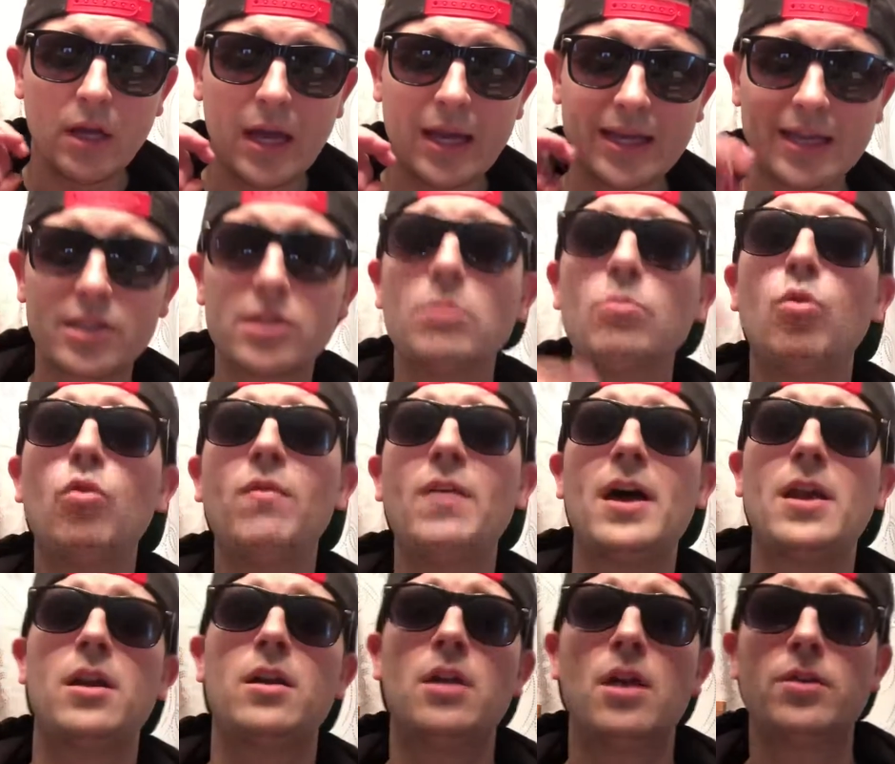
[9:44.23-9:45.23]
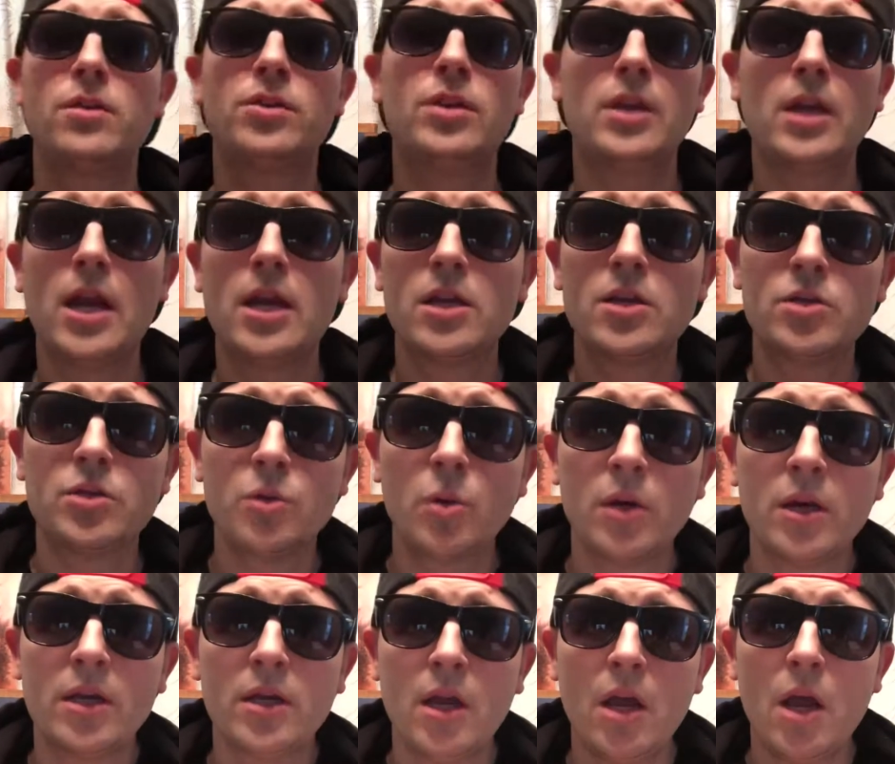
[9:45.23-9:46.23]
I guess to move on, another thing I
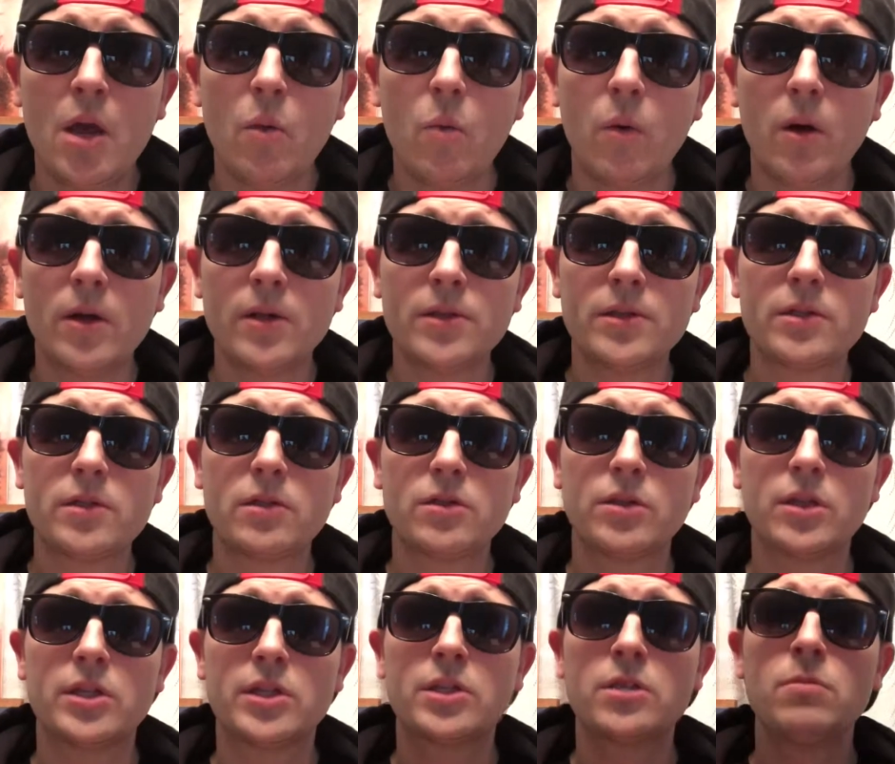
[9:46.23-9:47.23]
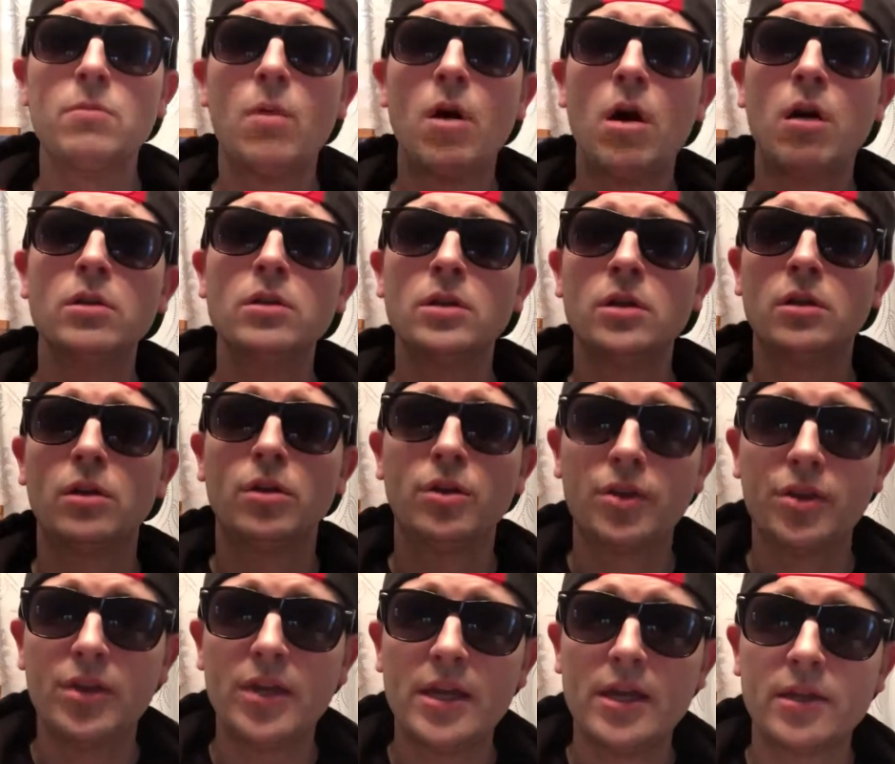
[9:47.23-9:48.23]
enjoyed was the small little
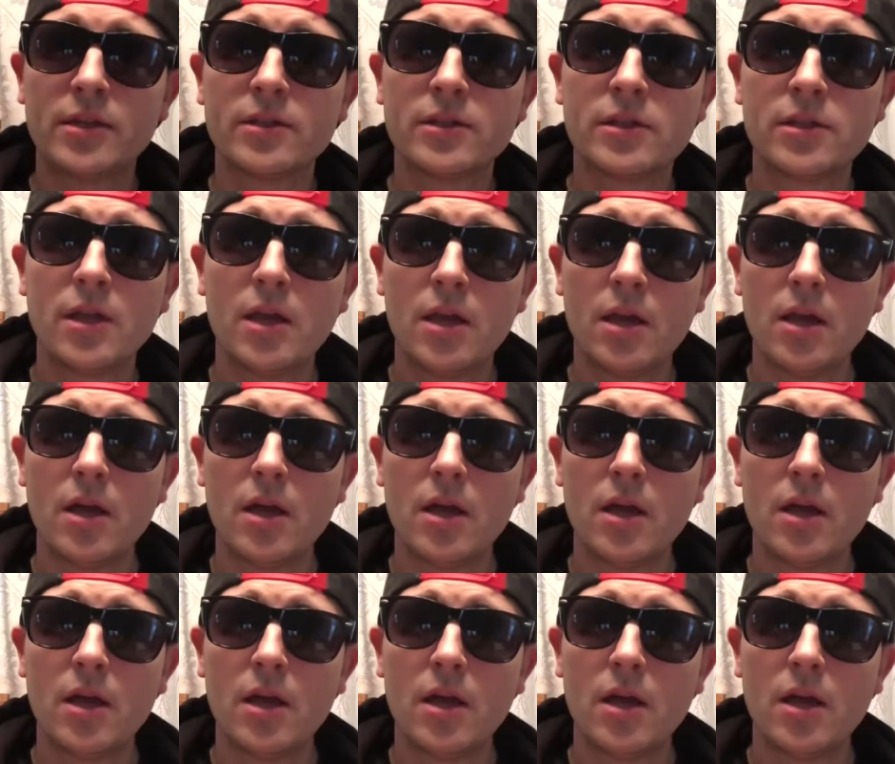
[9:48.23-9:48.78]
things,